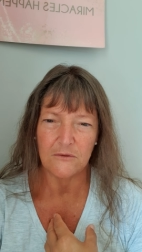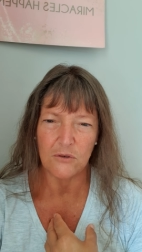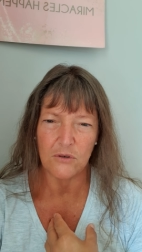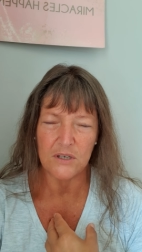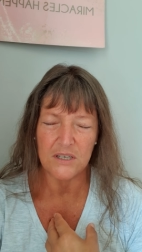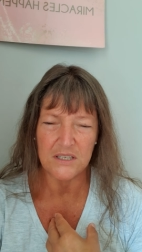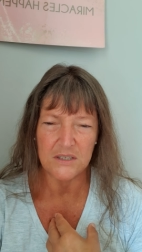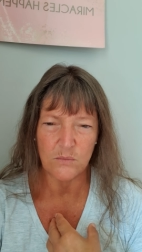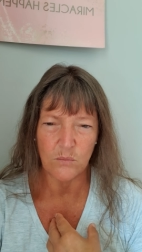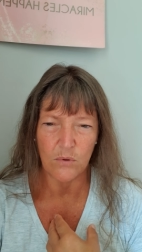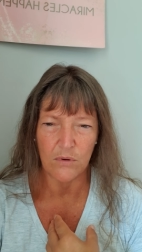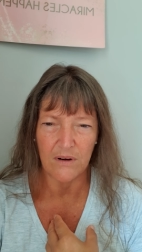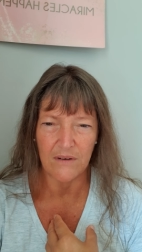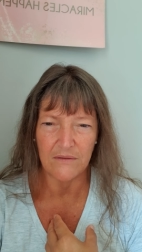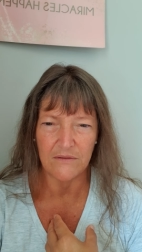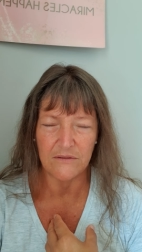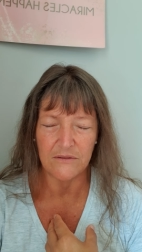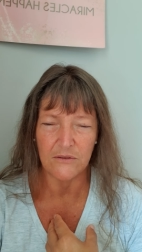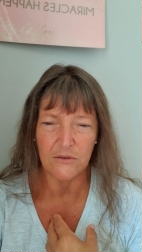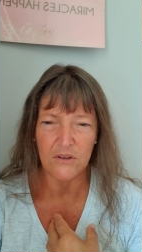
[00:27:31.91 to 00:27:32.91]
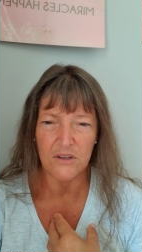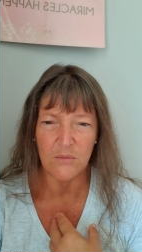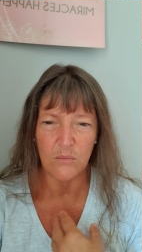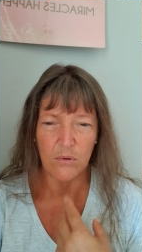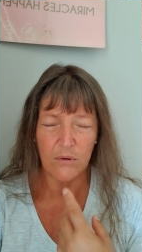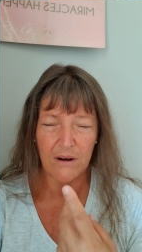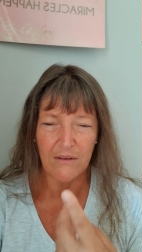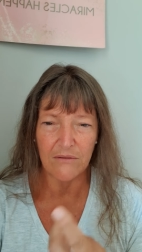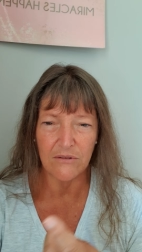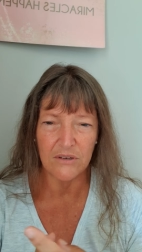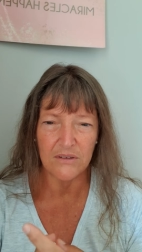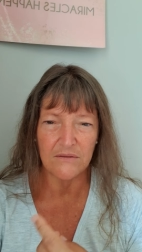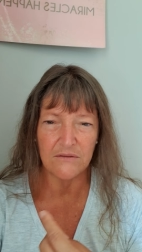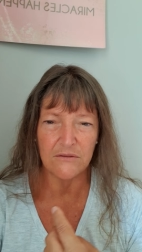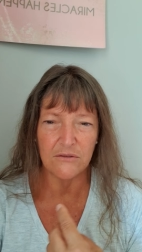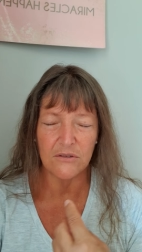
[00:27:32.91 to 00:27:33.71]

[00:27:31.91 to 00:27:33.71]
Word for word: for his for the brethren,